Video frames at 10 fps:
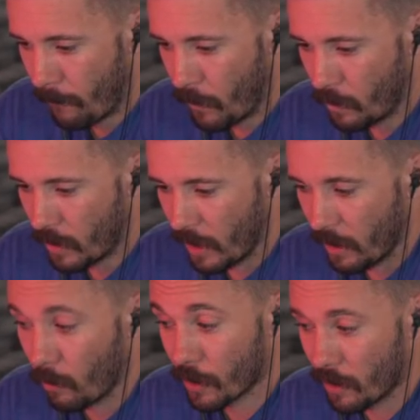Fuse
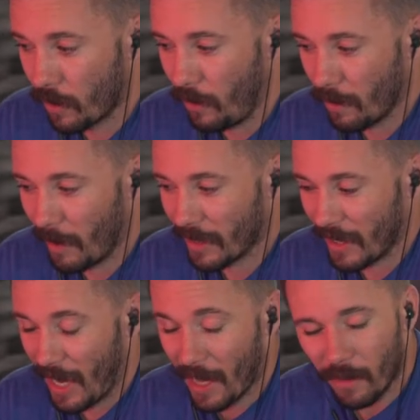tied. Oh, we're still going about
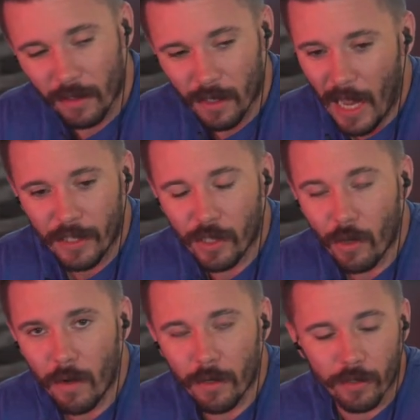the cat. Look, I just
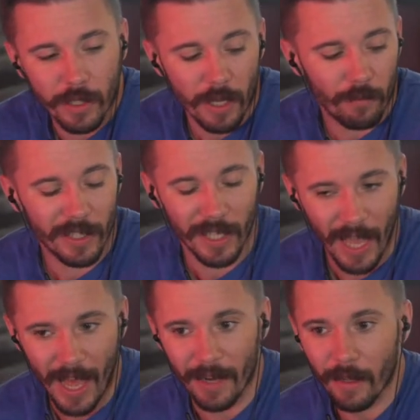don't understand what the
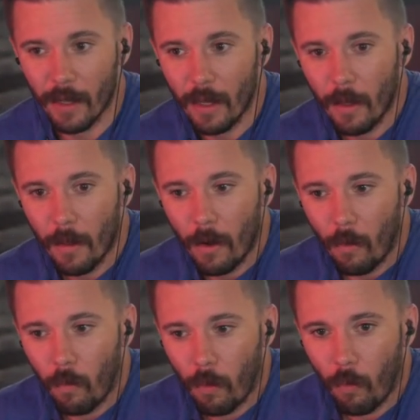cat,
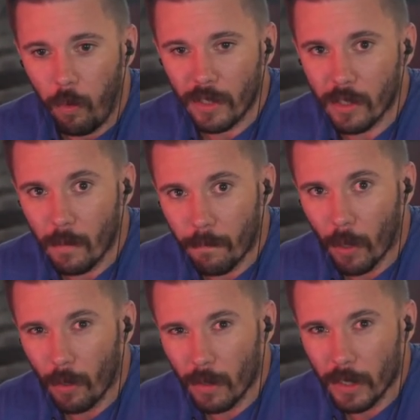what's the
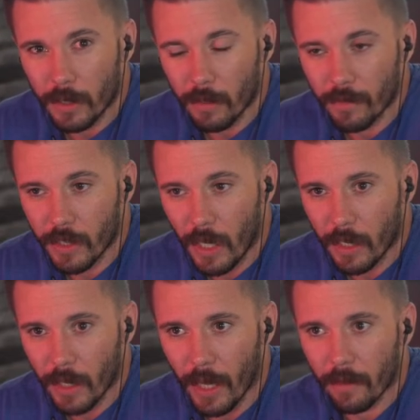pertinence of
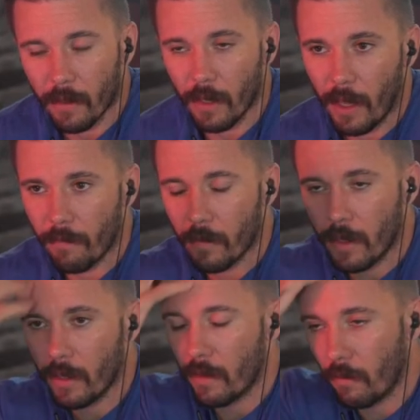saying that?
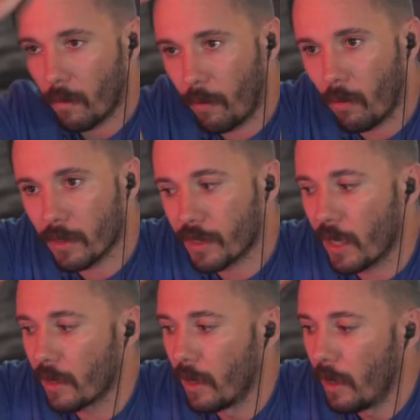The report
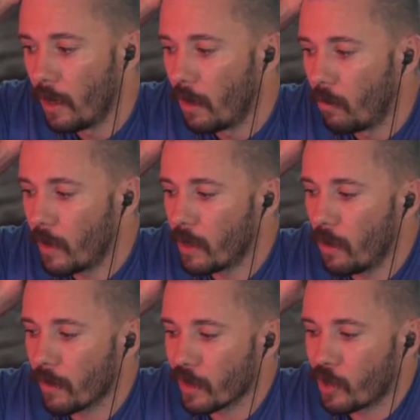said, we
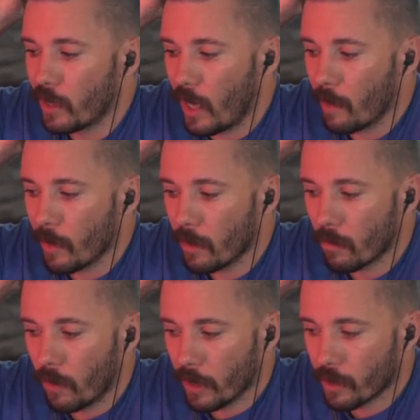know that she came
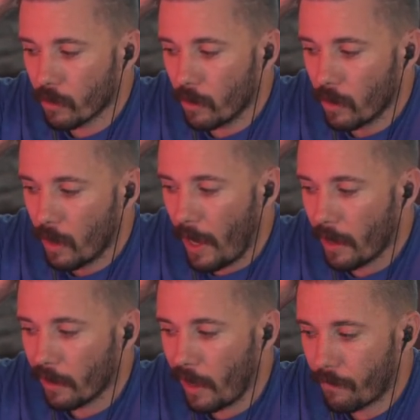into Russia
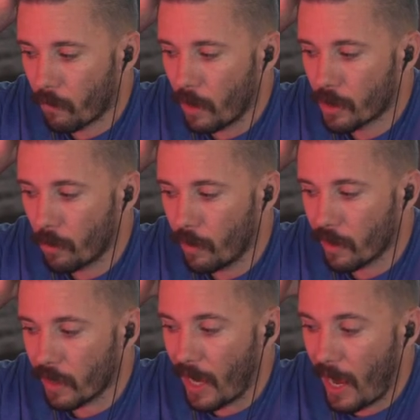and left Russia
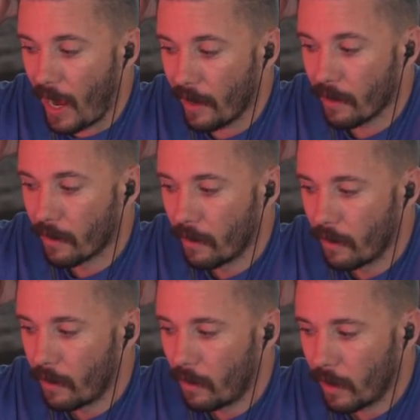with a cat.
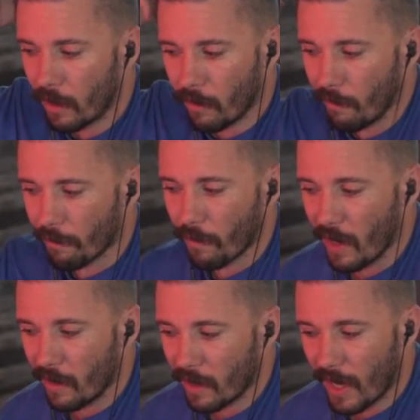Like, are you
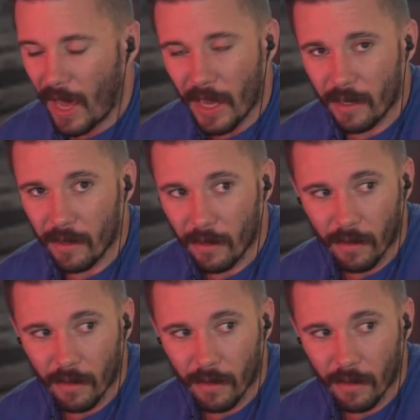afraid of the cat?